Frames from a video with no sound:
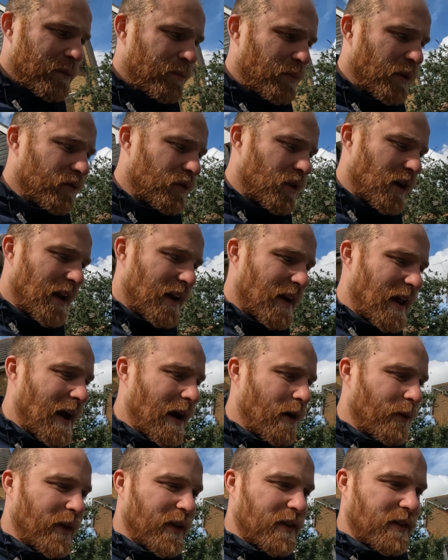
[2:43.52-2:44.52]
but right
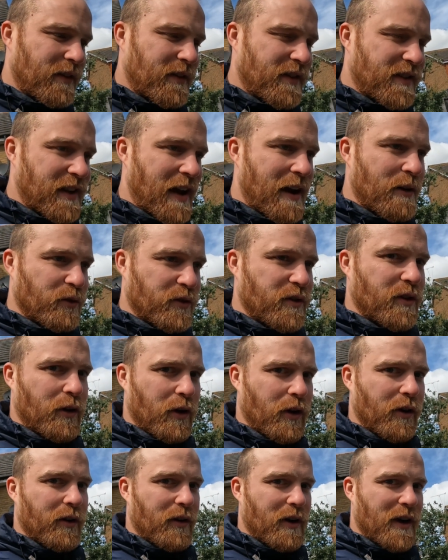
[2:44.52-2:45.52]
now it sounds a
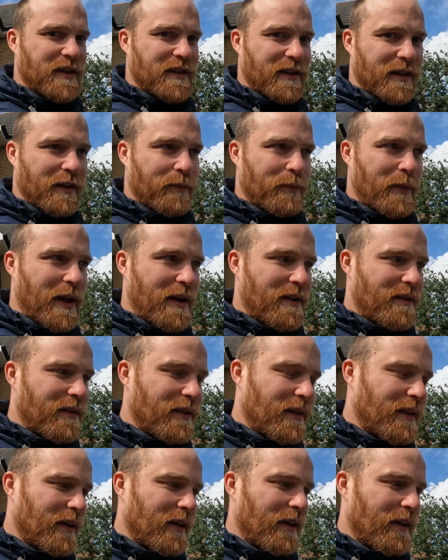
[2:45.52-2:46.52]
lot nicer than when
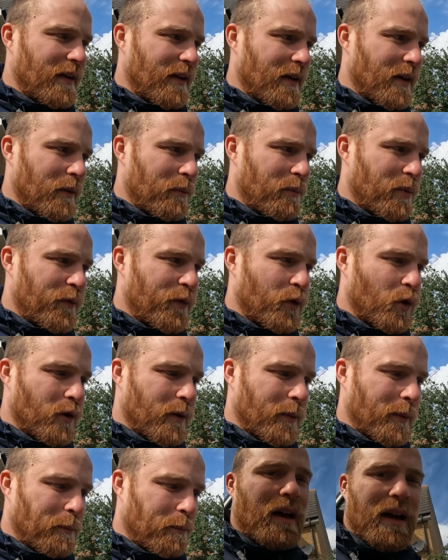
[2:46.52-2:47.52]

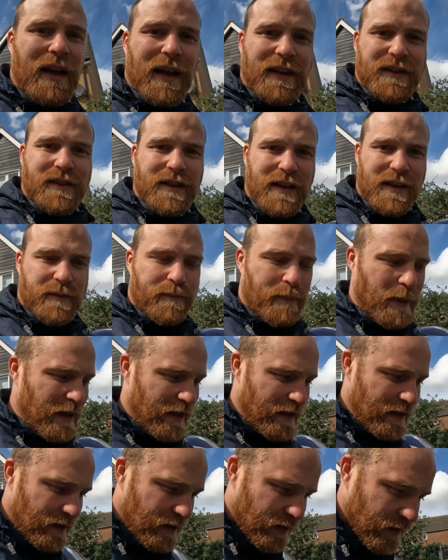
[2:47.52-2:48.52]
before. Okay, so there's
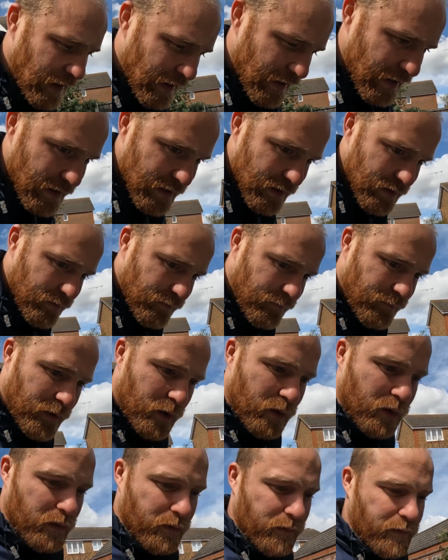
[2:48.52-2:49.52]
been a
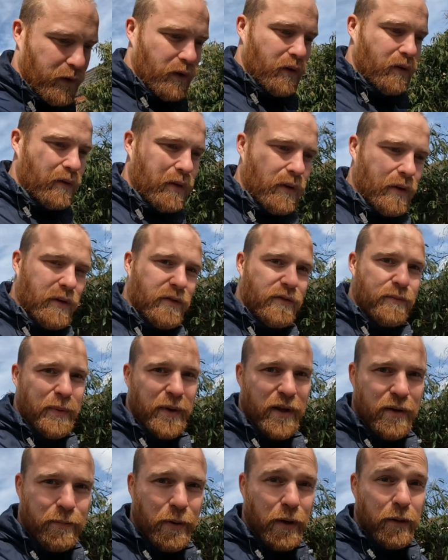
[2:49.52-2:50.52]
few of you that have
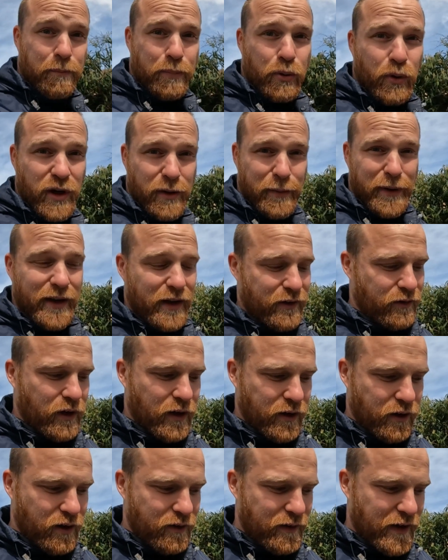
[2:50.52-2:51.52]
been pointing me in the
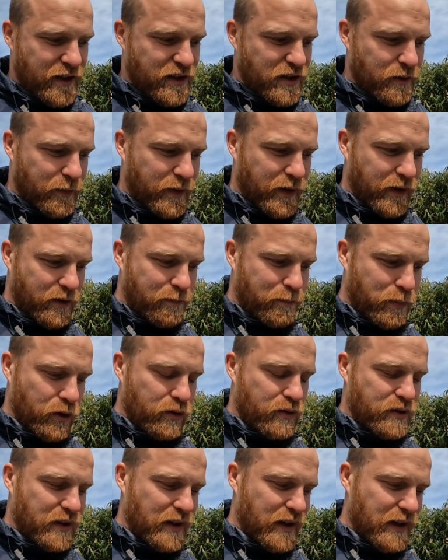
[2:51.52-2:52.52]
right direction with this
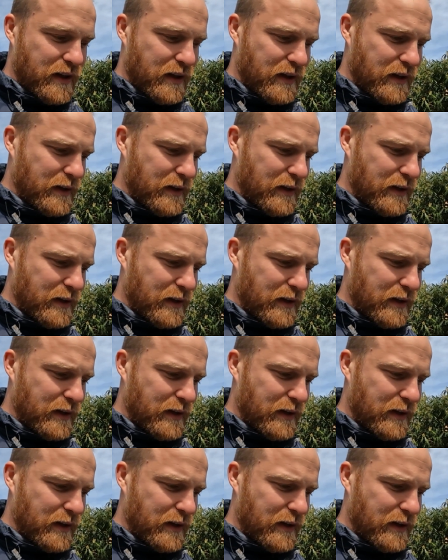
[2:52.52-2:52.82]
boost leak,